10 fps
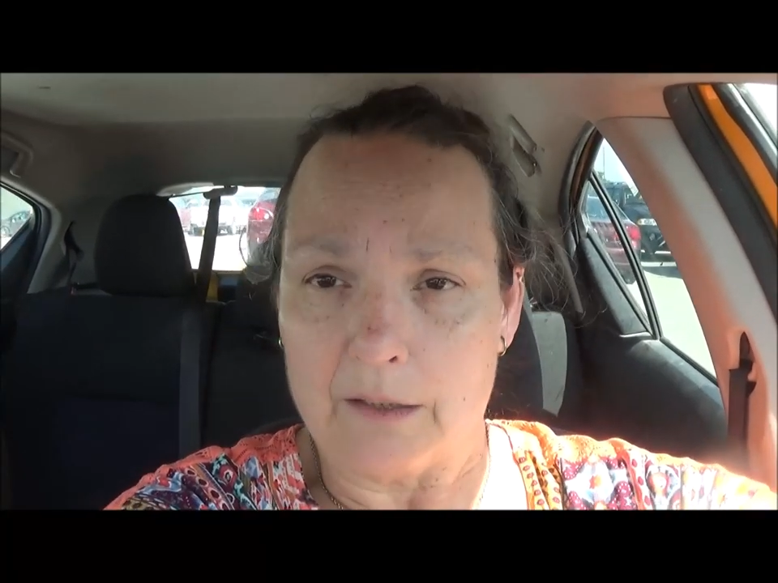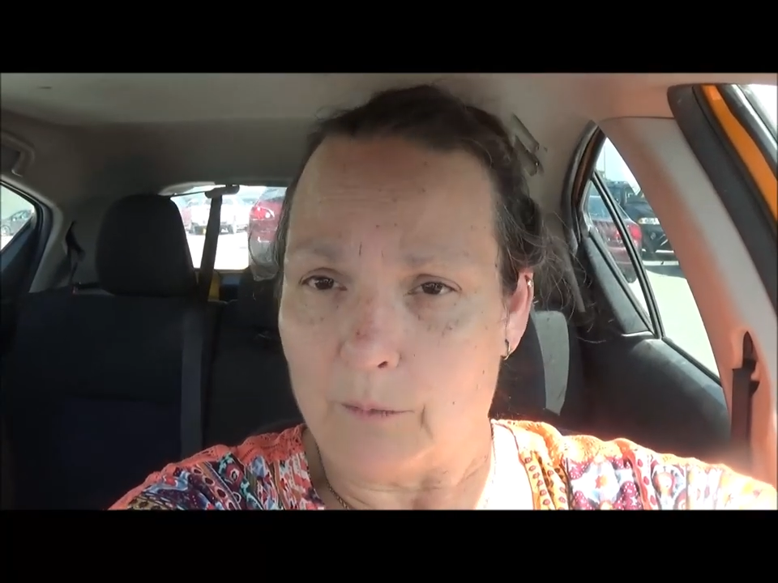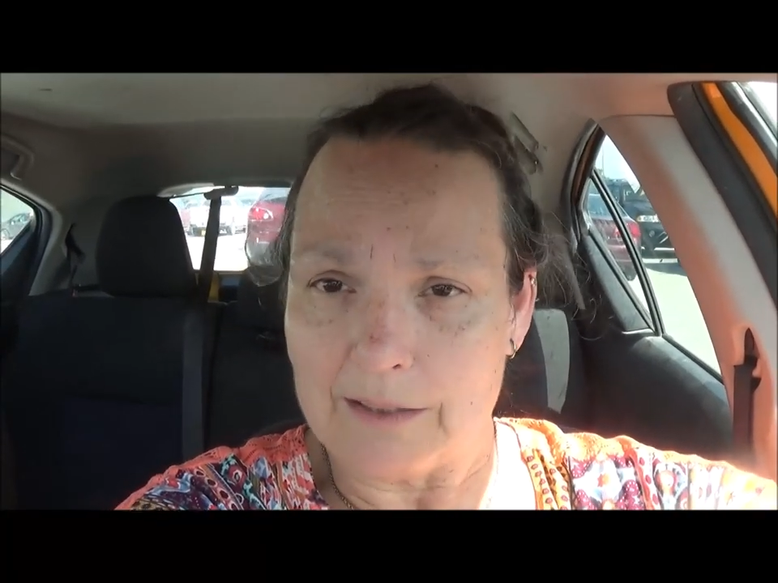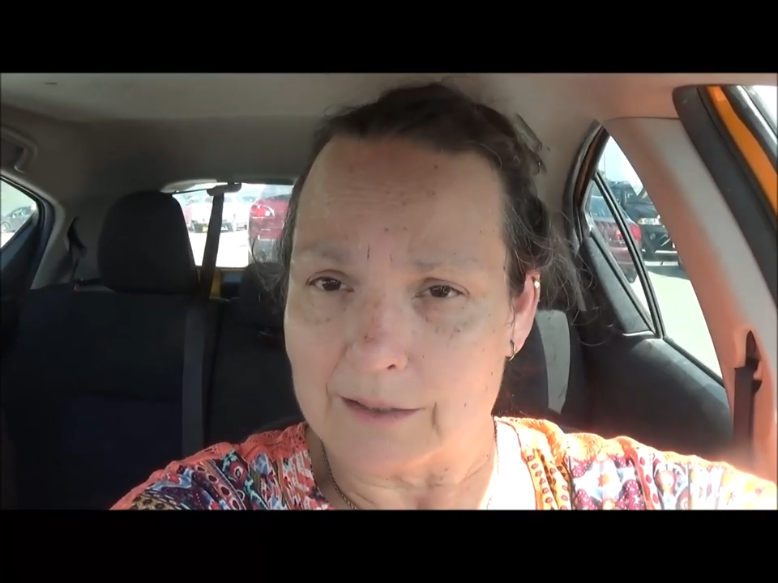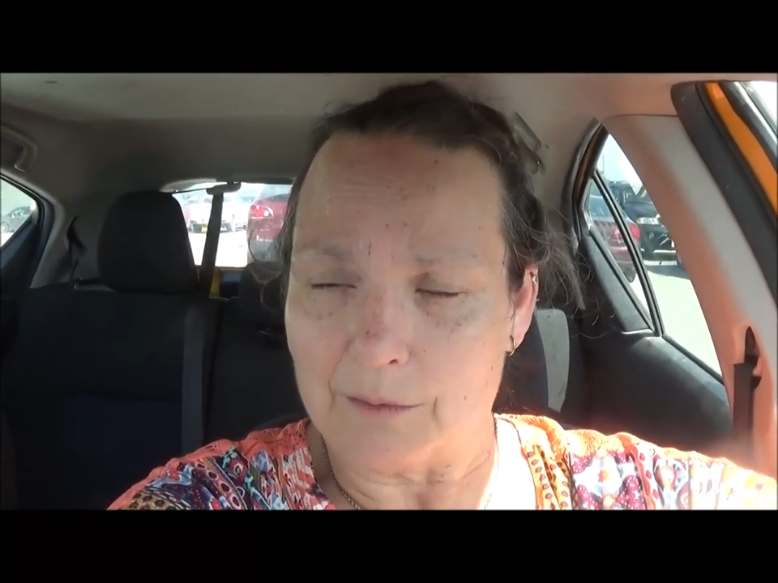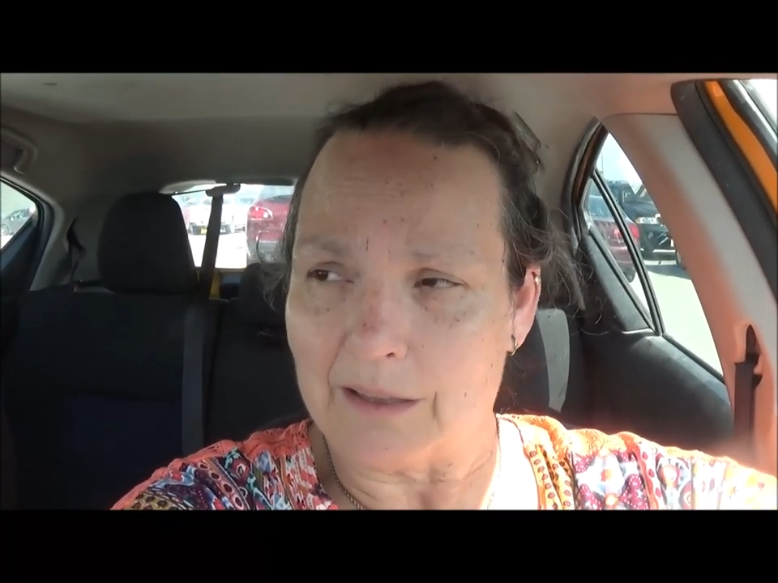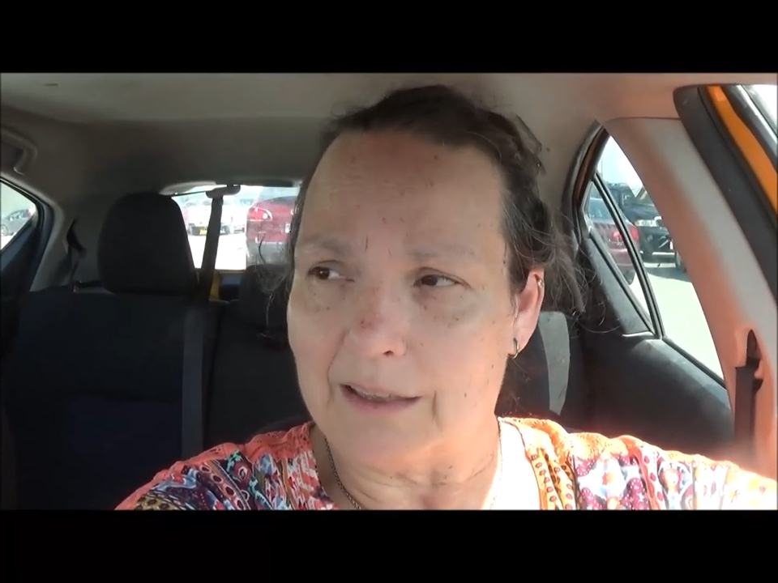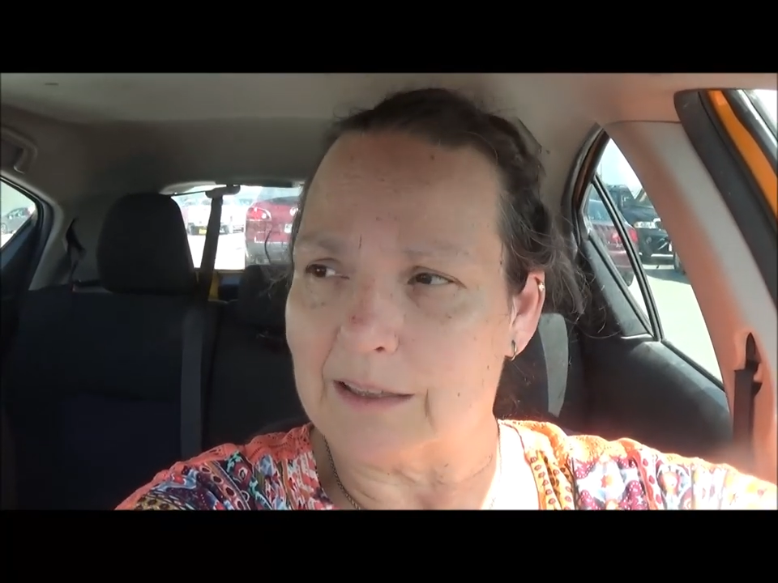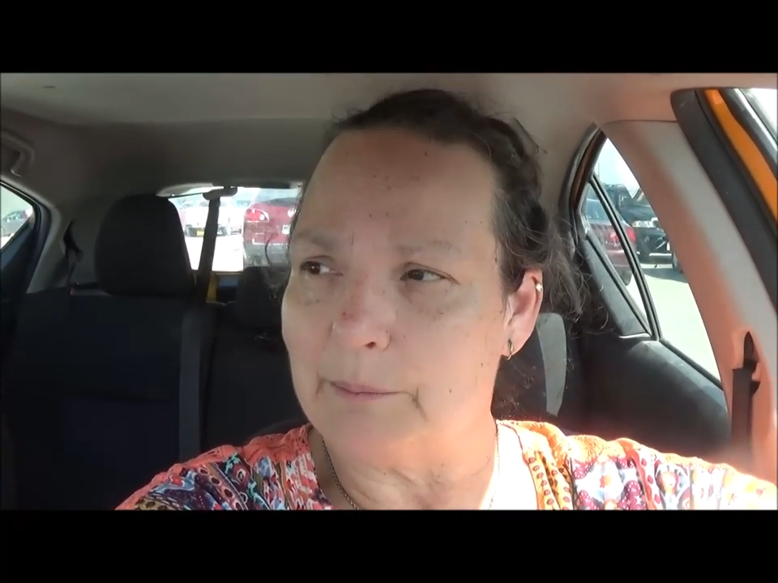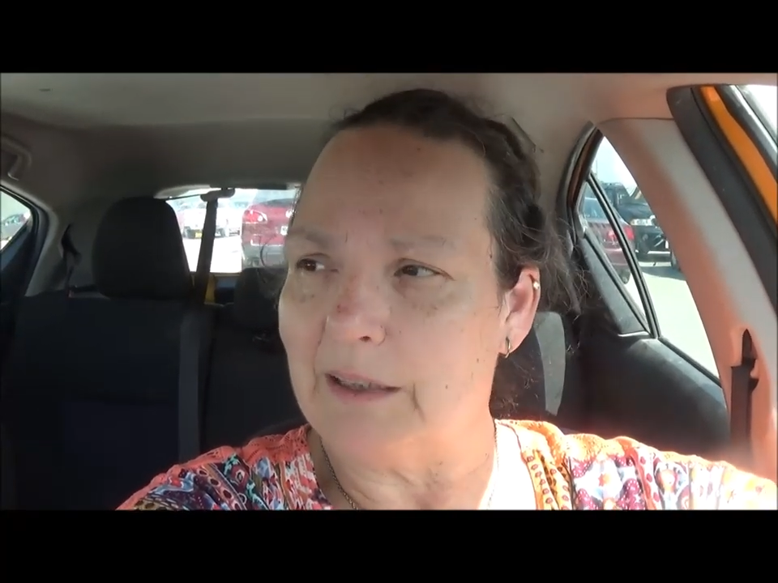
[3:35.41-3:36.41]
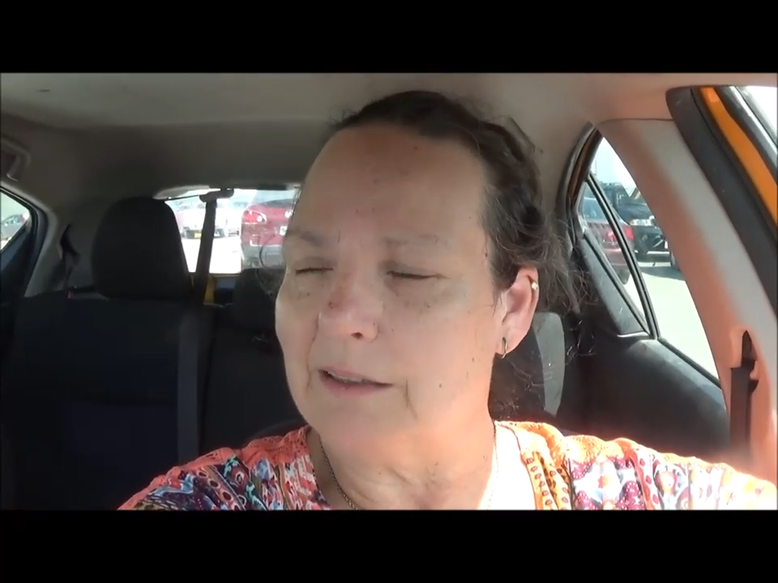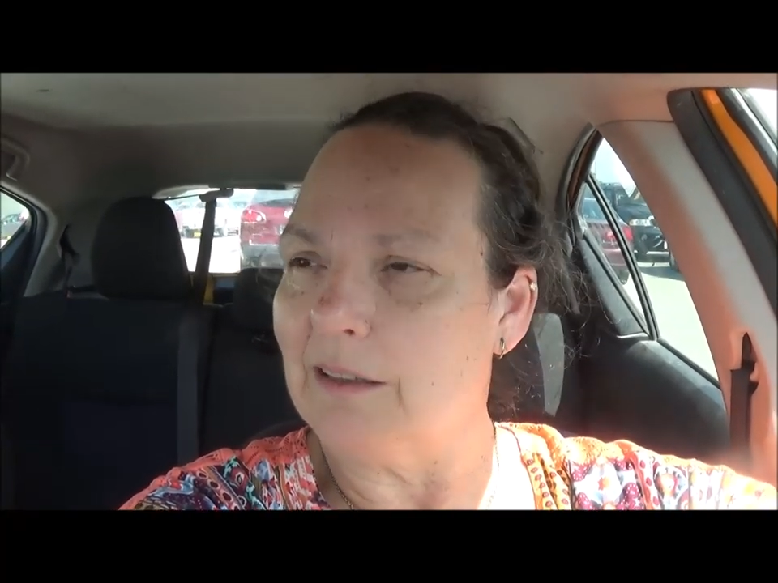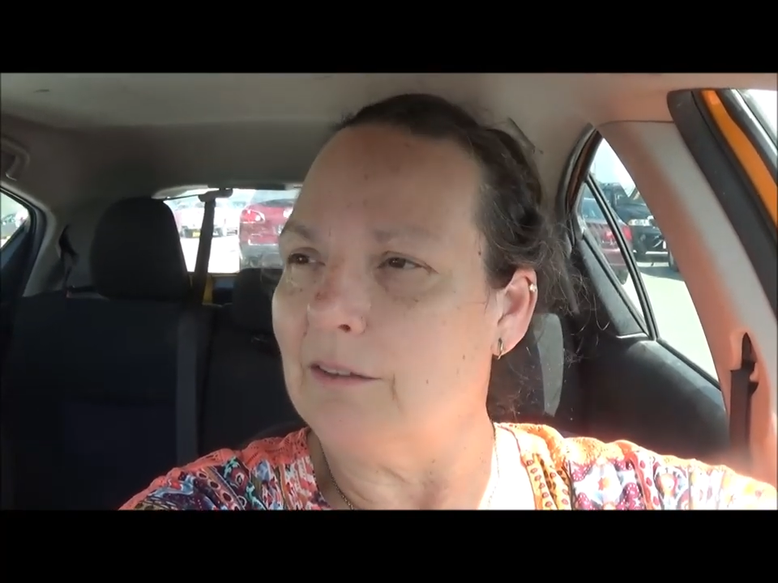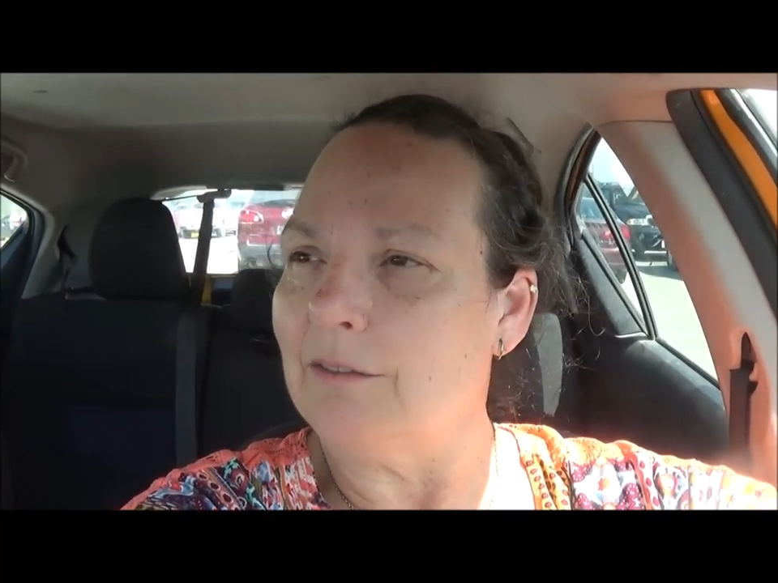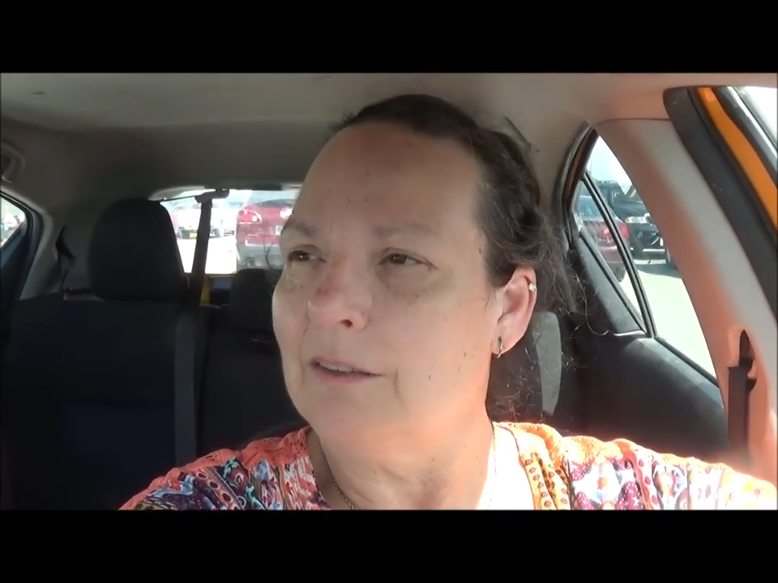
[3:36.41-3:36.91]
that wasn't real
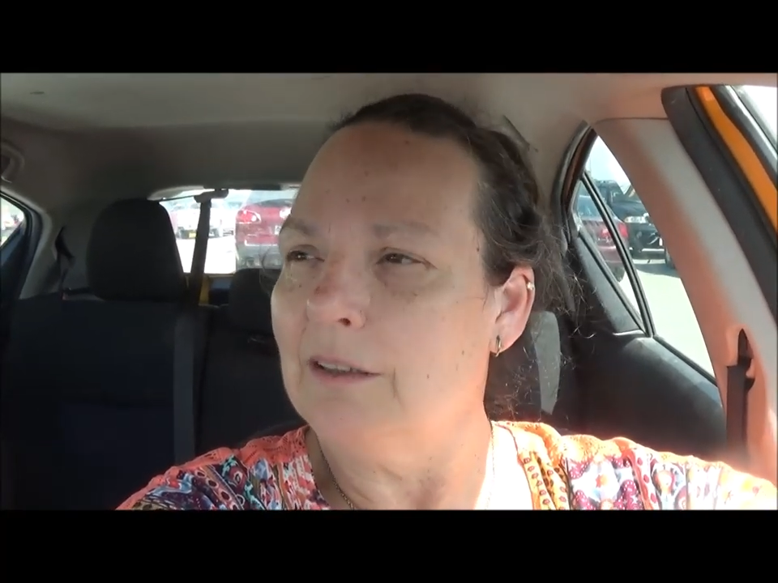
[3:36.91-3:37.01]
expensive.